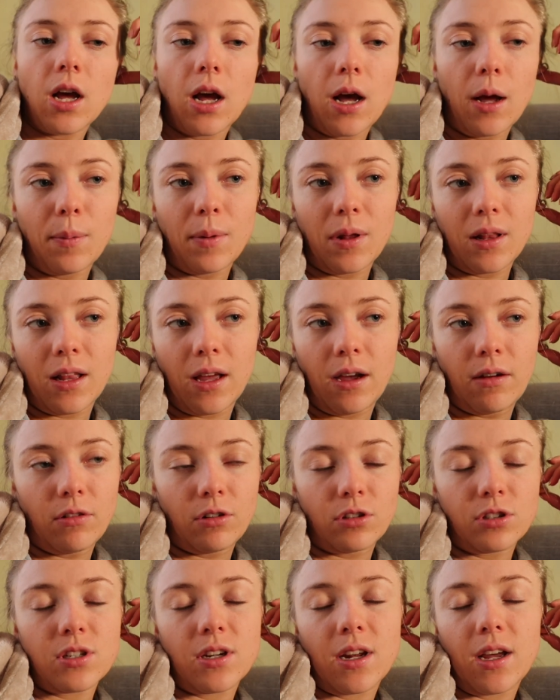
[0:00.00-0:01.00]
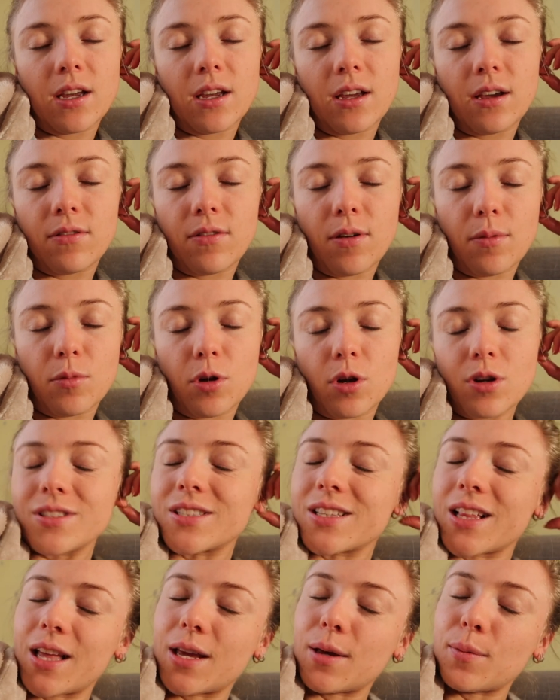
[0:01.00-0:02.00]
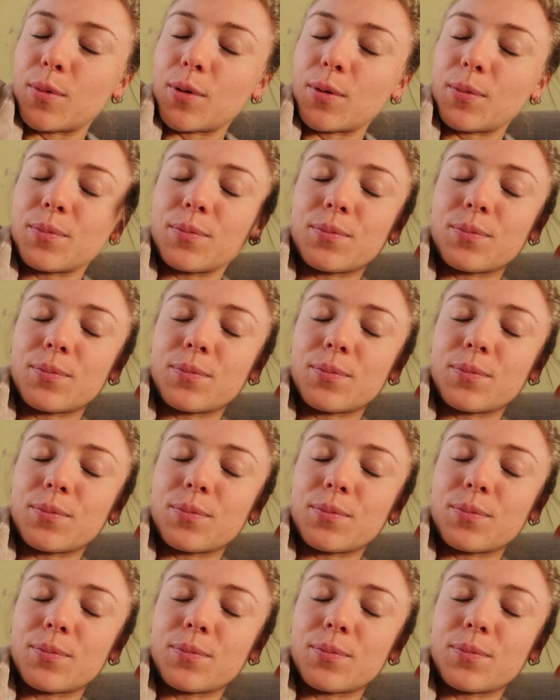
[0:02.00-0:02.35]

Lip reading: a bit later on tonight if I'm not asleep.